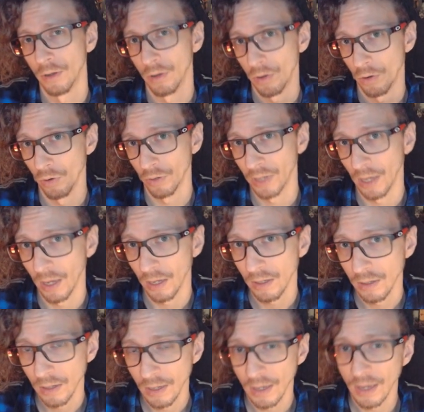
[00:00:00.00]
Okay?
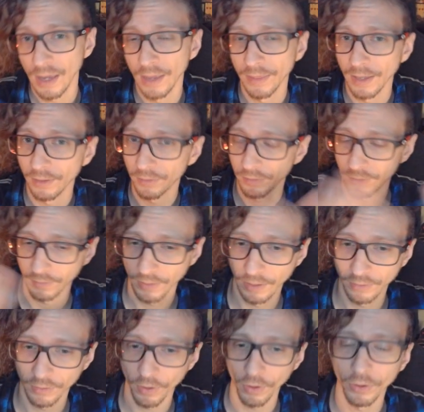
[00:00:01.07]
And that's
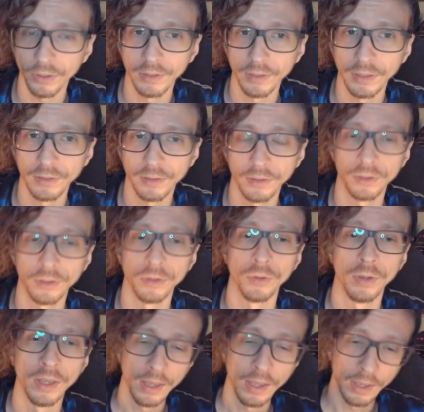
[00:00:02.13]
that's all you need to do.
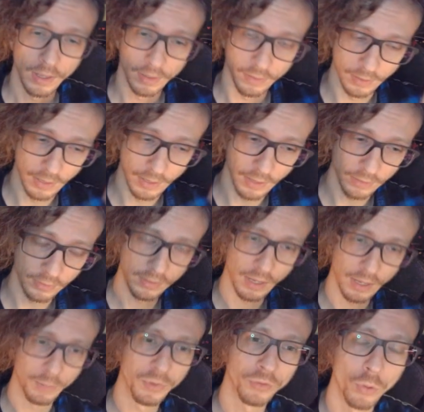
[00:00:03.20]
The next
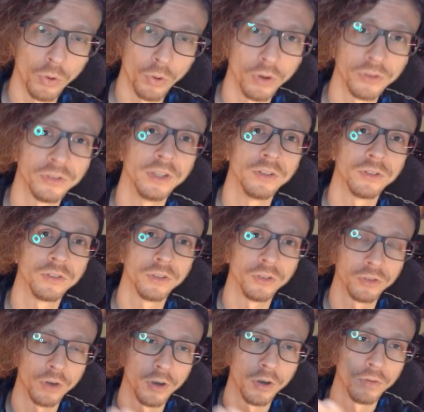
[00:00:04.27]
step, of course, is to
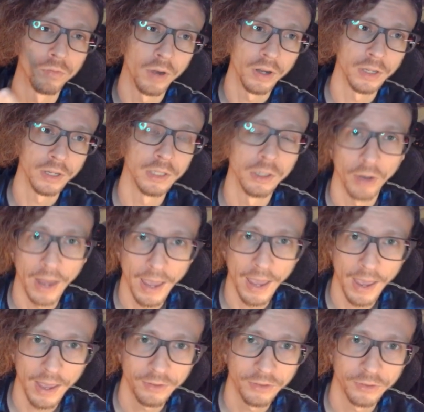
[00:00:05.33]
start running your
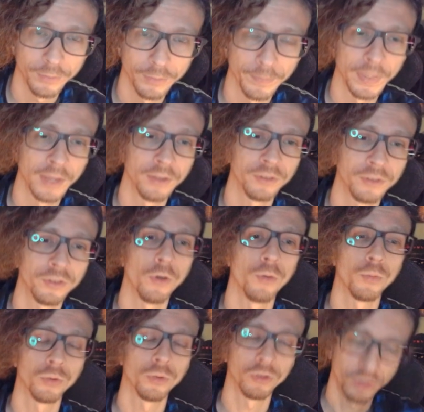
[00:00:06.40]
ads.
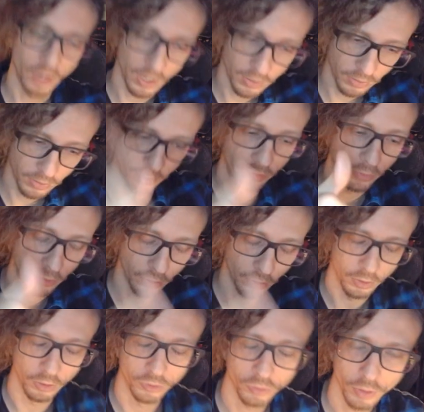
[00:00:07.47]
So check the, the
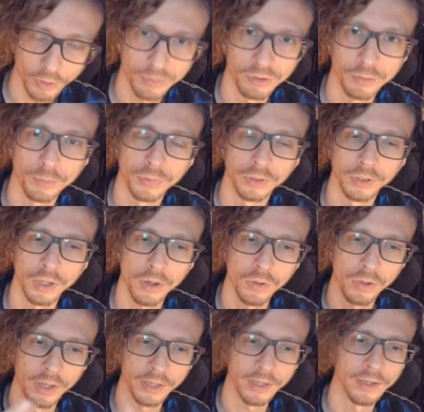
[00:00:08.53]
description below,
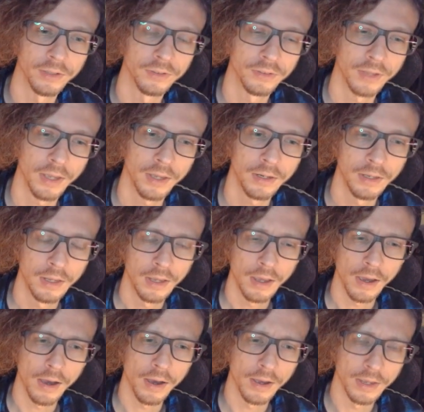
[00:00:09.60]
like I said.
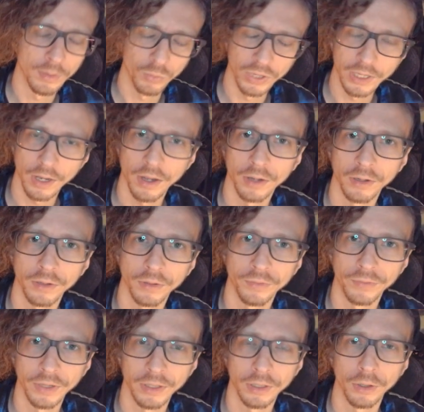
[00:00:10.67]
Uh, and we got another
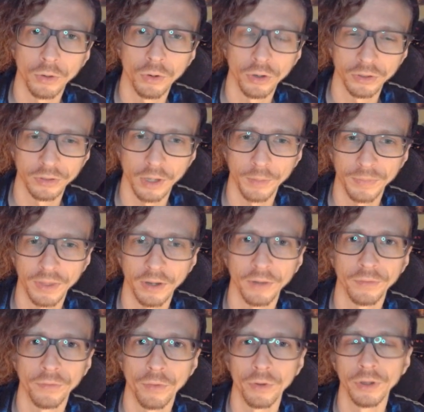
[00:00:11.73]
video hooked up there
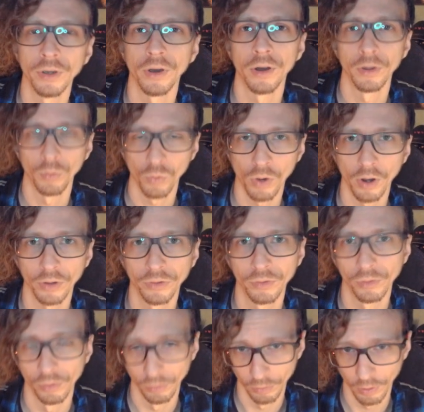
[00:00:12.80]
for you on a
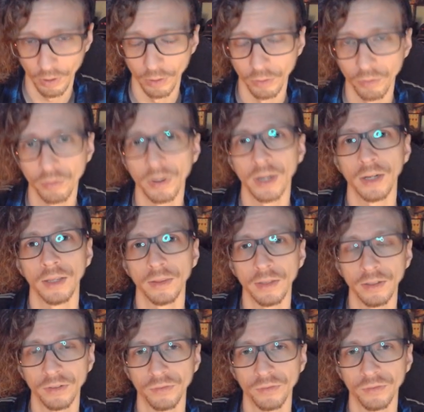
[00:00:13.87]
walkthrough on creating these